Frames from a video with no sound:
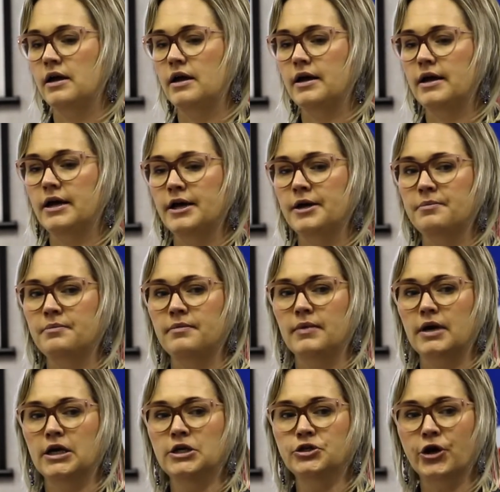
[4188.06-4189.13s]

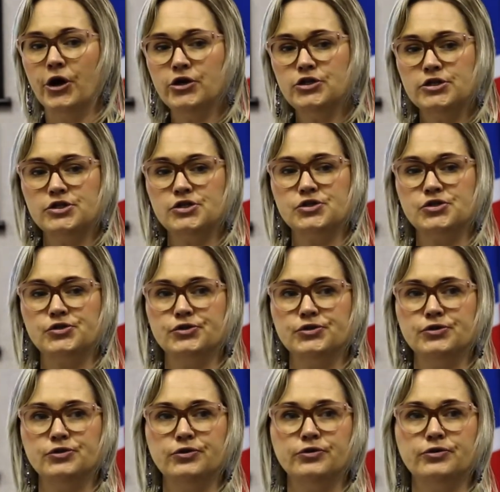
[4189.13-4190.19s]
A notice
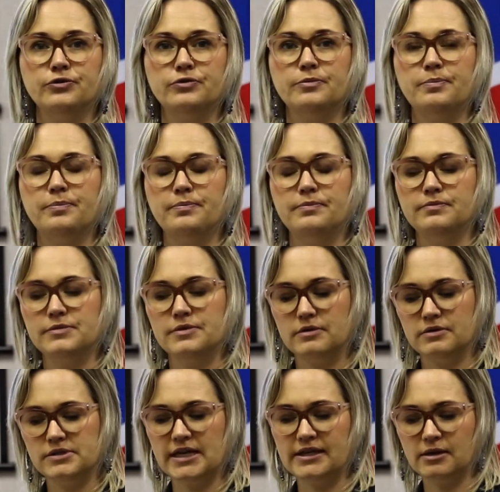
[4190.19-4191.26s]
to
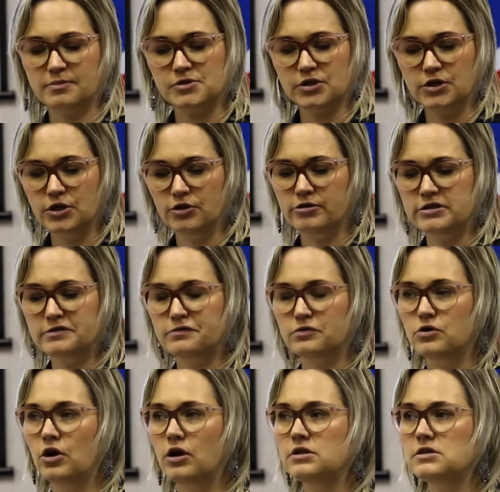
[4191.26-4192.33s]
set up security for
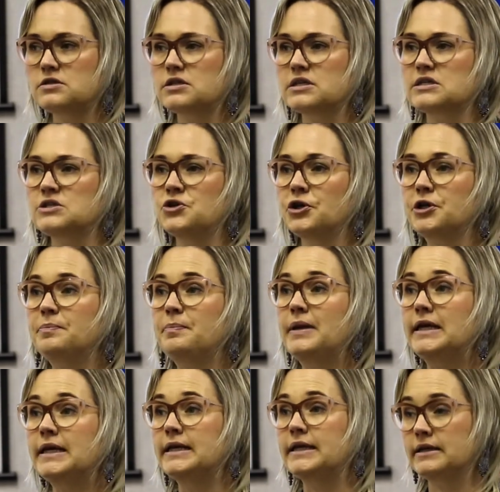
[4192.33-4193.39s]
costs is not a
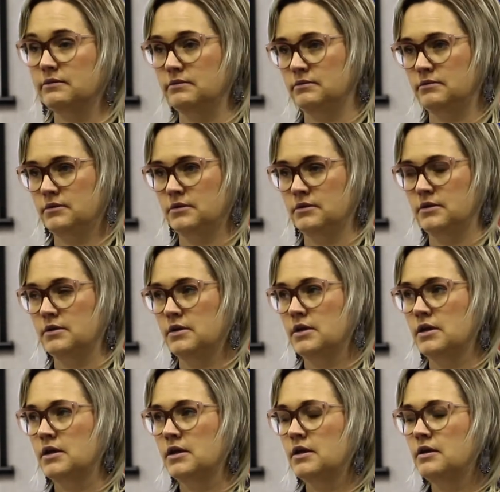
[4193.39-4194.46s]
pleading.
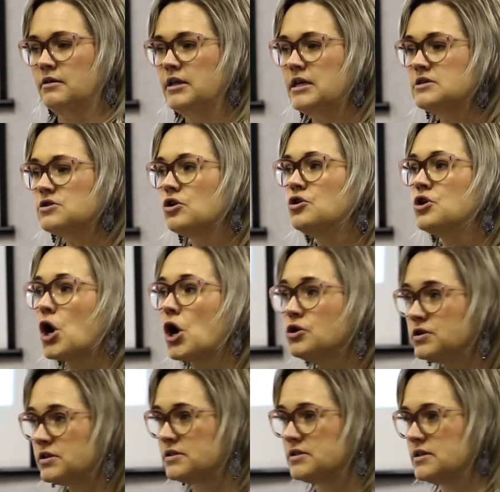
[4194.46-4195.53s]
These are
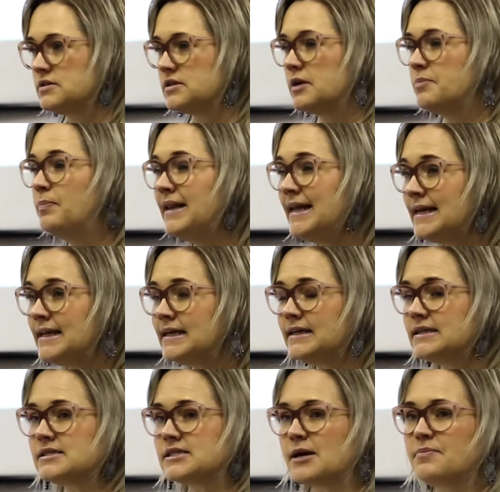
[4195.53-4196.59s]
notices. A pleading
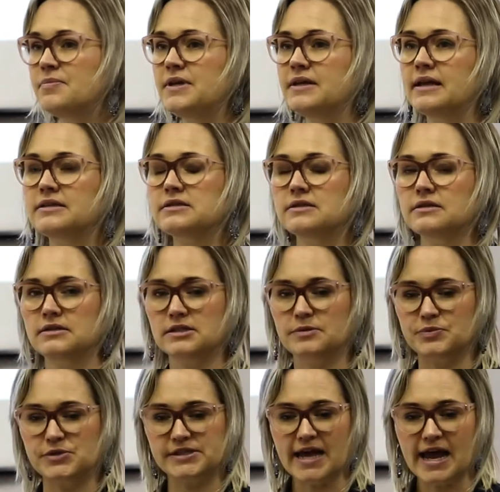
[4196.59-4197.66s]
is something that's
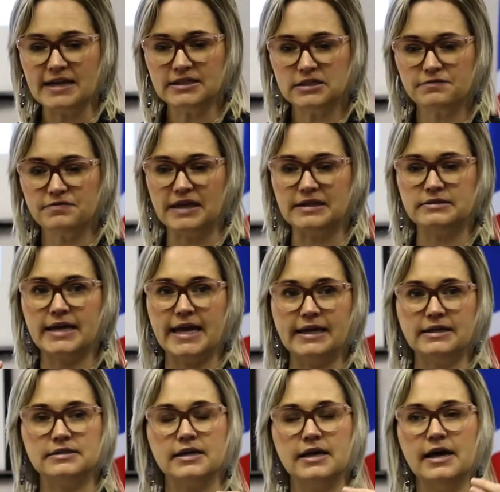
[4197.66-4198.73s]
substantive, that
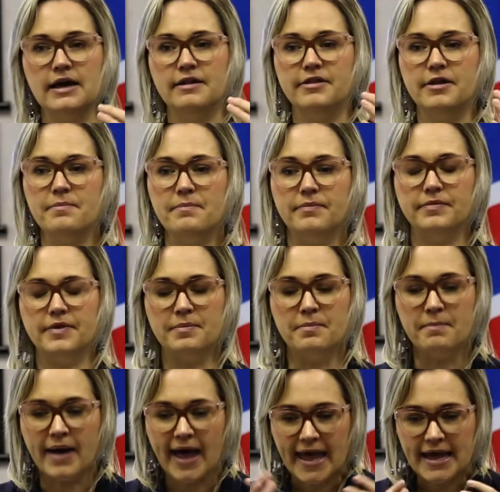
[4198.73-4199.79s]
takes the
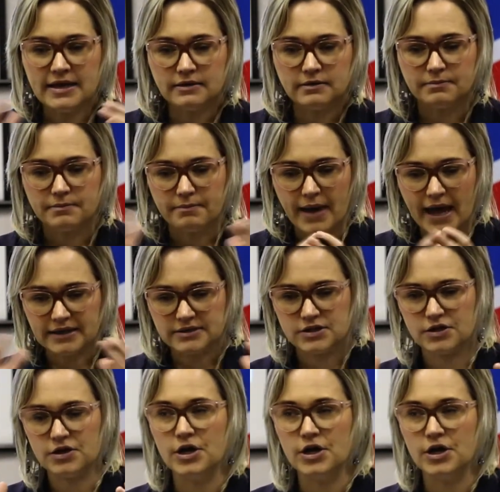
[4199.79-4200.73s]
main matter